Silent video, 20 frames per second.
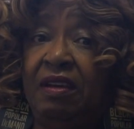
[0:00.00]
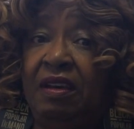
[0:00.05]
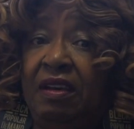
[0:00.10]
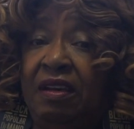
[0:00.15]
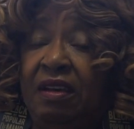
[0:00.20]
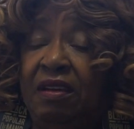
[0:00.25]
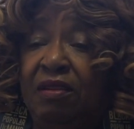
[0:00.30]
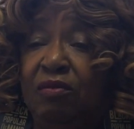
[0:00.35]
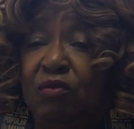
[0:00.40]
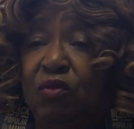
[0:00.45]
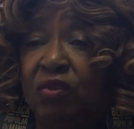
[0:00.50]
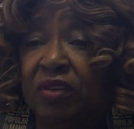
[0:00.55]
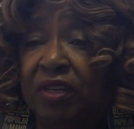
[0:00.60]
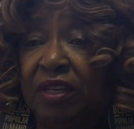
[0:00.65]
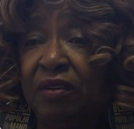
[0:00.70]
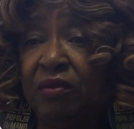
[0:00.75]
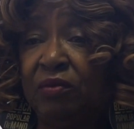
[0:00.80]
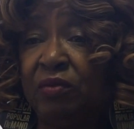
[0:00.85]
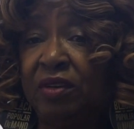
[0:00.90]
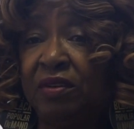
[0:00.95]
and
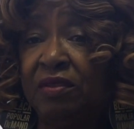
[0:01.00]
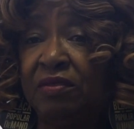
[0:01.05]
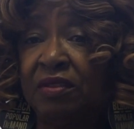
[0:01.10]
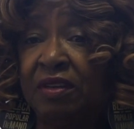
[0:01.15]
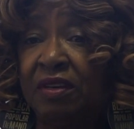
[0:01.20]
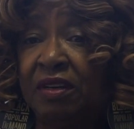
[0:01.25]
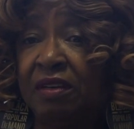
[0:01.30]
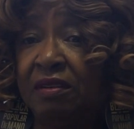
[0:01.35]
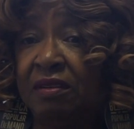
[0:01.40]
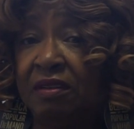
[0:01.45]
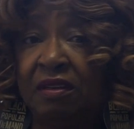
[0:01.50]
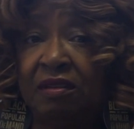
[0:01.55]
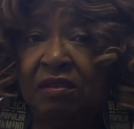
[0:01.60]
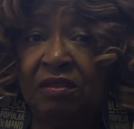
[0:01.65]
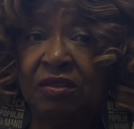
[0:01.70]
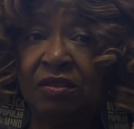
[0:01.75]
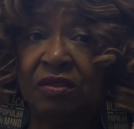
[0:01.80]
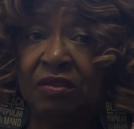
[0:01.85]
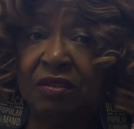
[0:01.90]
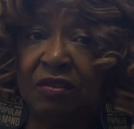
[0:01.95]
working with
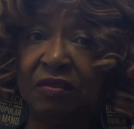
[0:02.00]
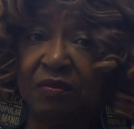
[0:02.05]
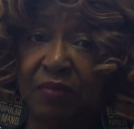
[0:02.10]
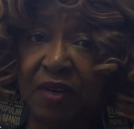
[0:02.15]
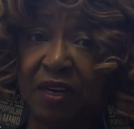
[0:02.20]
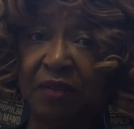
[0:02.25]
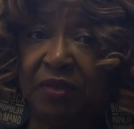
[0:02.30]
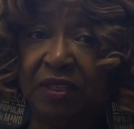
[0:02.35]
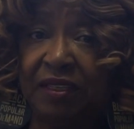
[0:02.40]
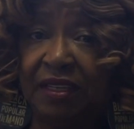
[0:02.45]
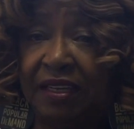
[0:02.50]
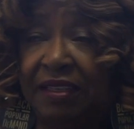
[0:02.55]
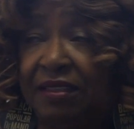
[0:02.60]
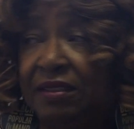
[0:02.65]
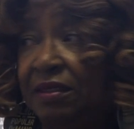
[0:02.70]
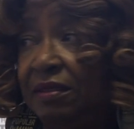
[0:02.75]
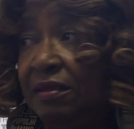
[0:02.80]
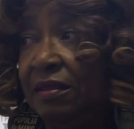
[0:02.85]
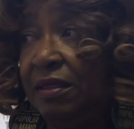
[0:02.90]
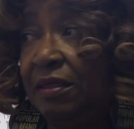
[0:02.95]
underserved
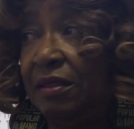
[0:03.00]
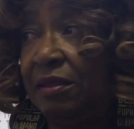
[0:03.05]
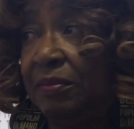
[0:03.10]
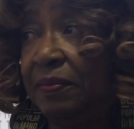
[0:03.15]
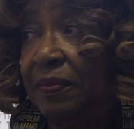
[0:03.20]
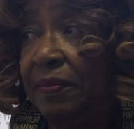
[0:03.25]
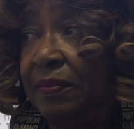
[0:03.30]
populations.